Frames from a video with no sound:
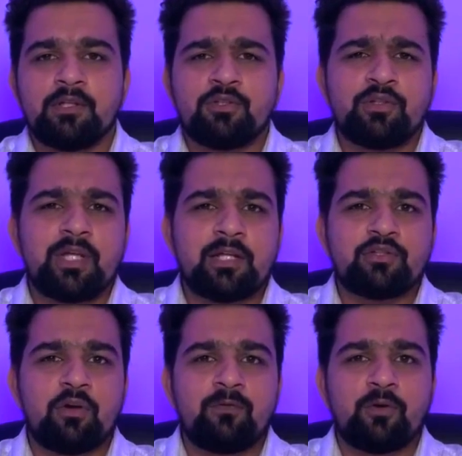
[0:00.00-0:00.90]
So that's
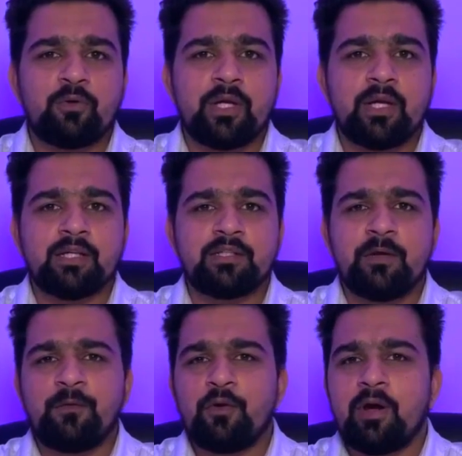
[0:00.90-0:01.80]
all for today, guys.
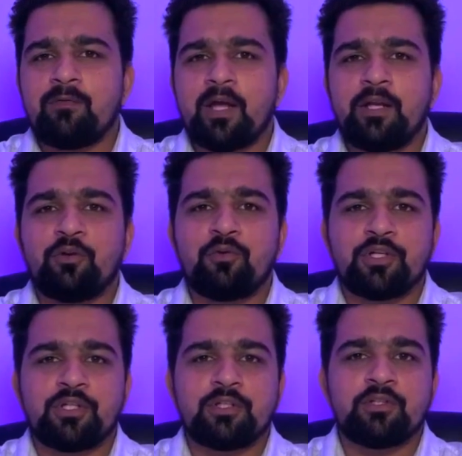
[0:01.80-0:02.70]
If you have any
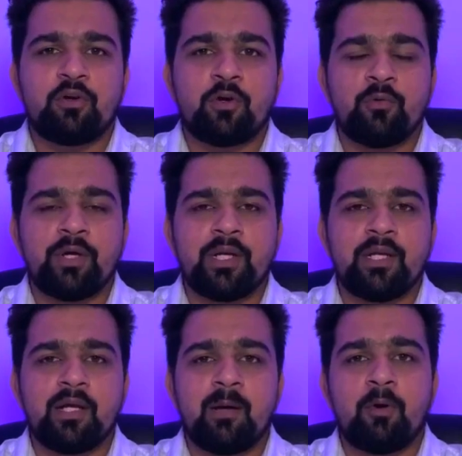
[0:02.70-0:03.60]
questions or
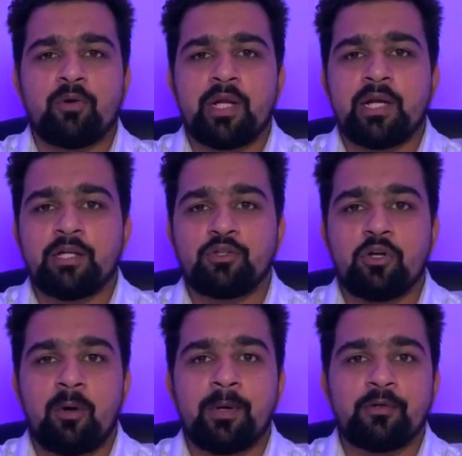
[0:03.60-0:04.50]
query about getting
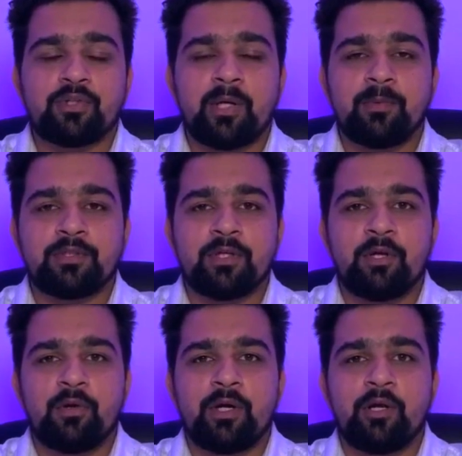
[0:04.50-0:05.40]
job into
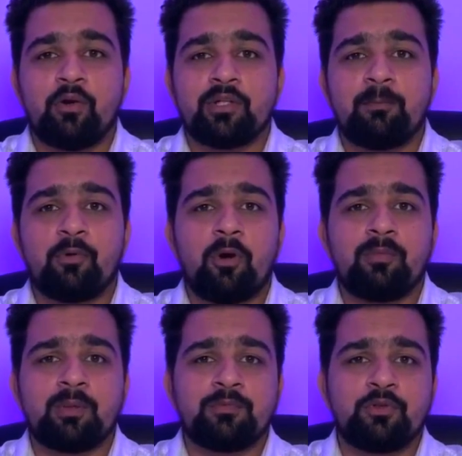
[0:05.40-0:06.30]
cybersecurity or the
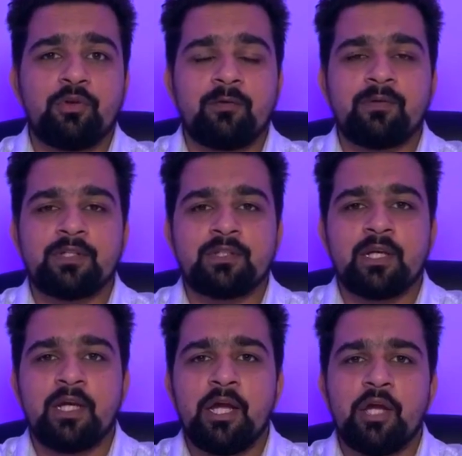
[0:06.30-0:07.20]
problems you are
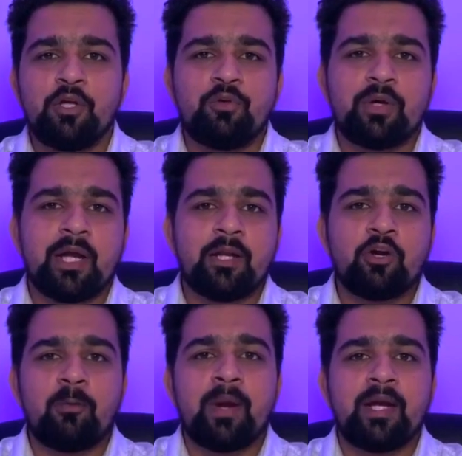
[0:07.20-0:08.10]
facing, you can
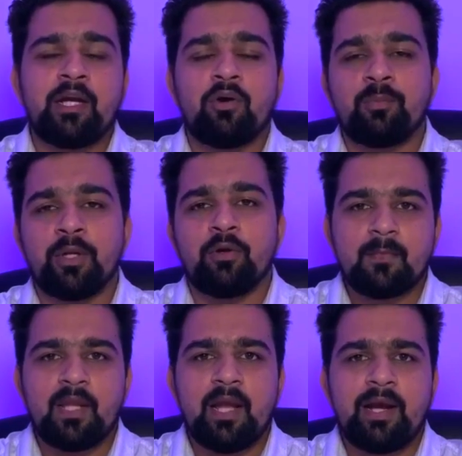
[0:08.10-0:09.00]
comment down below.
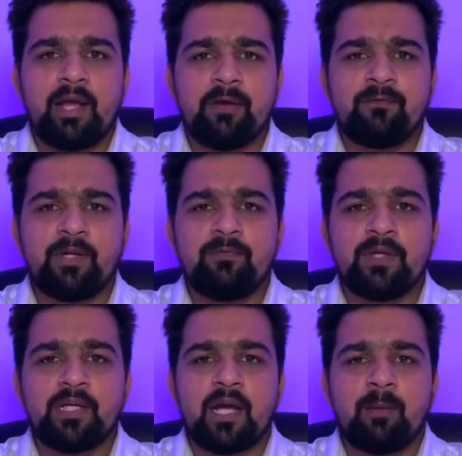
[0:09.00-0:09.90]
And every
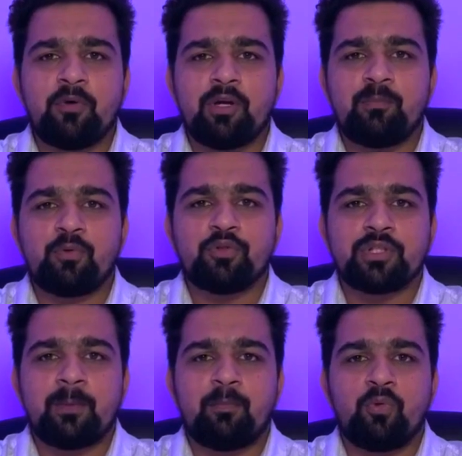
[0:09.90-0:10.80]
week, I'm gonna post
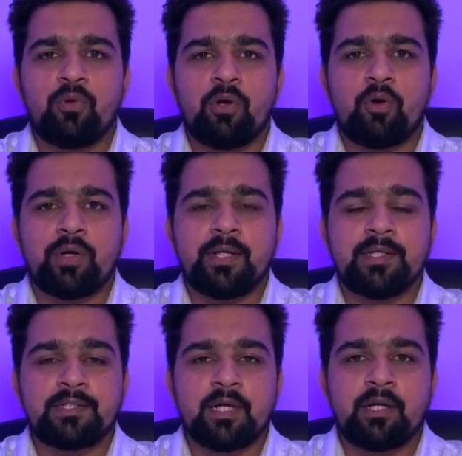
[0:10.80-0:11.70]
a poll on
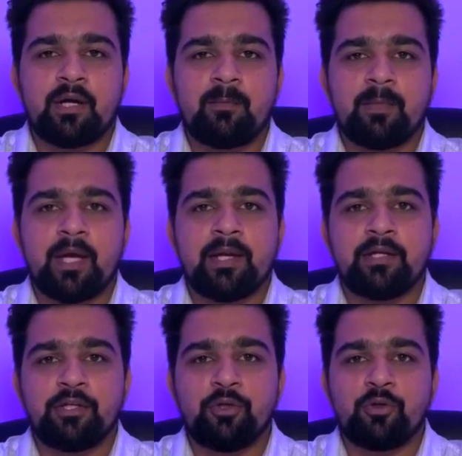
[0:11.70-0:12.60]
Instagram and
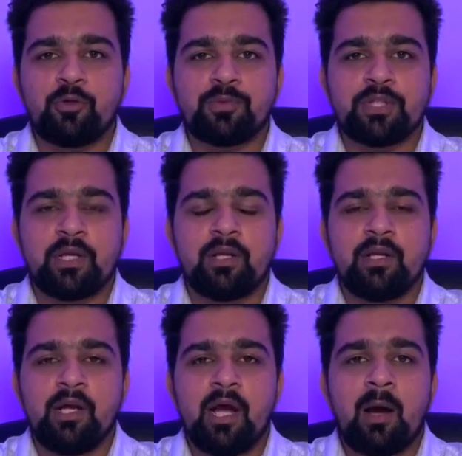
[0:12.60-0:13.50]
YouTube channel
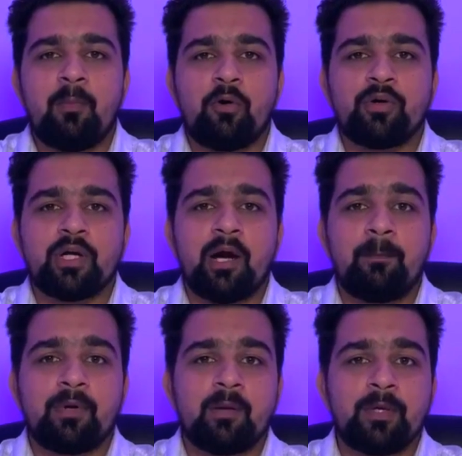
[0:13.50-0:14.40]
about
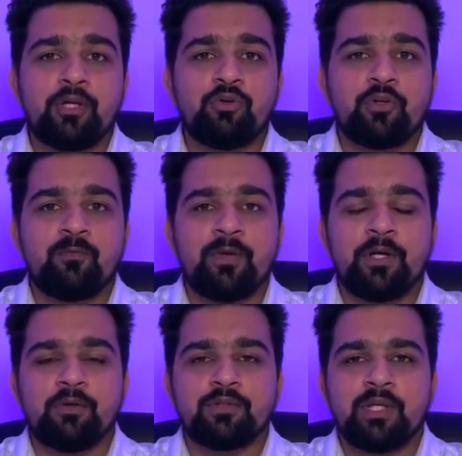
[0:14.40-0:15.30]
upcoming YouTube
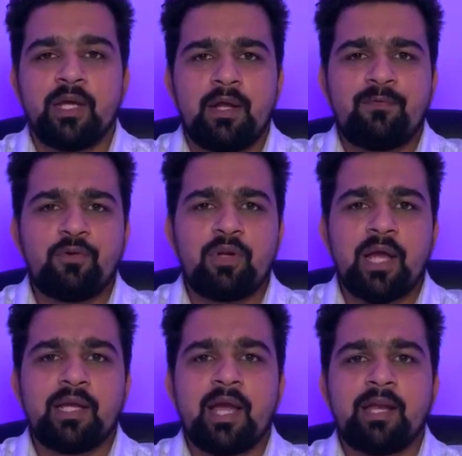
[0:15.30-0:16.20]
videos. If you
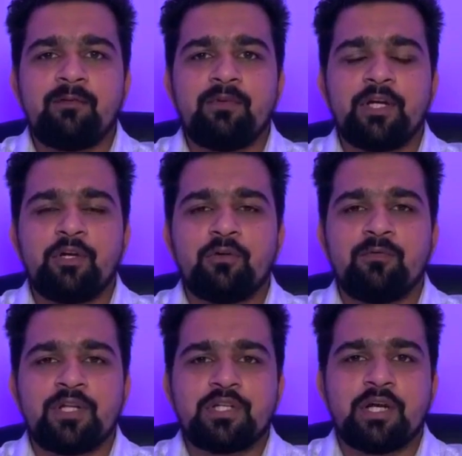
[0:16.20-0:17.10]
like any video
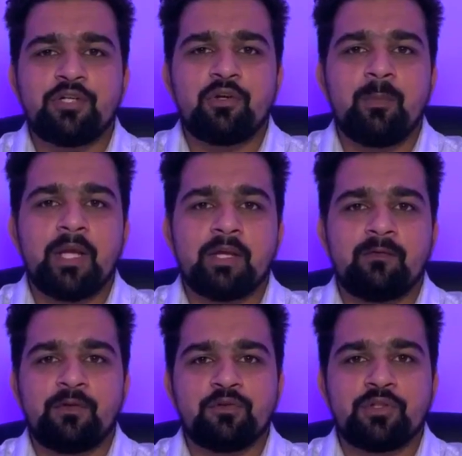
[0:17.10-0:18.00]
which I should make in
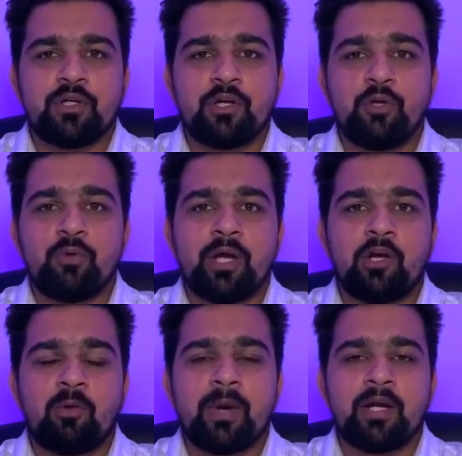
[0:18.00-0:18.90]
future, you can
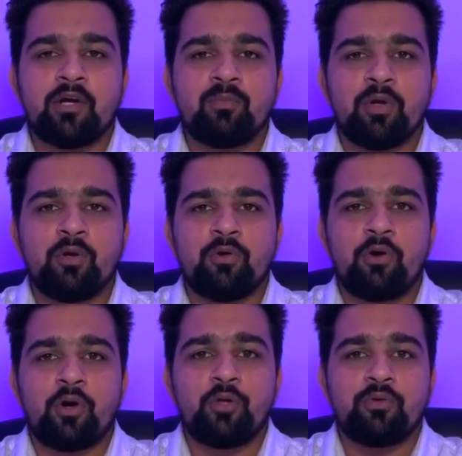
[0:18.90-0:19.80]
comment down below
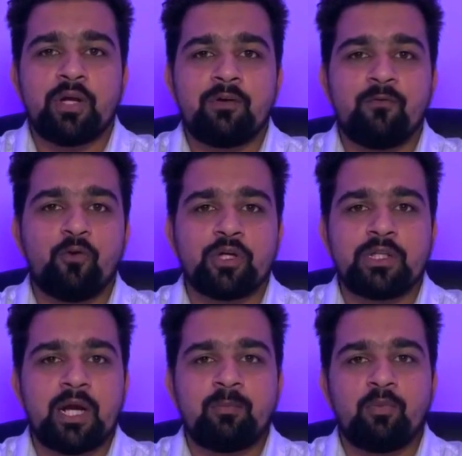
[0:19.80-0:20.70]
or you can vote
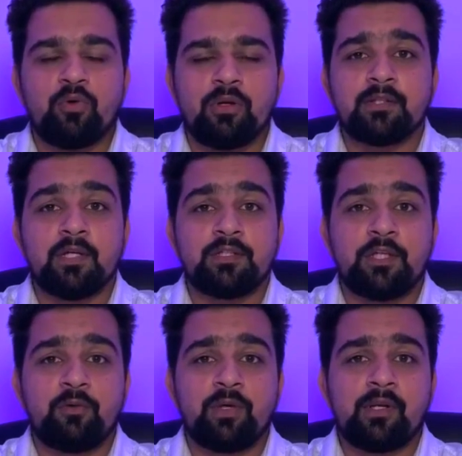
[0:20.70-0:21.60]
that poll. See
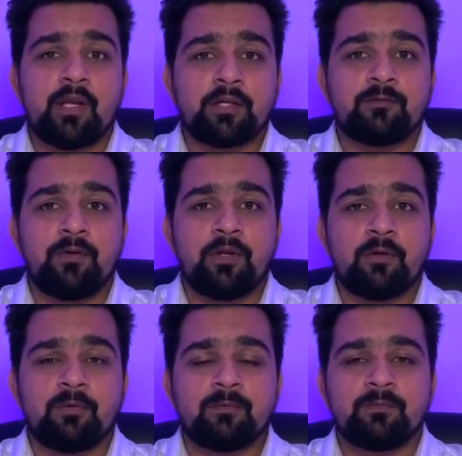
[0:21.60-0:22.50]
you in next video.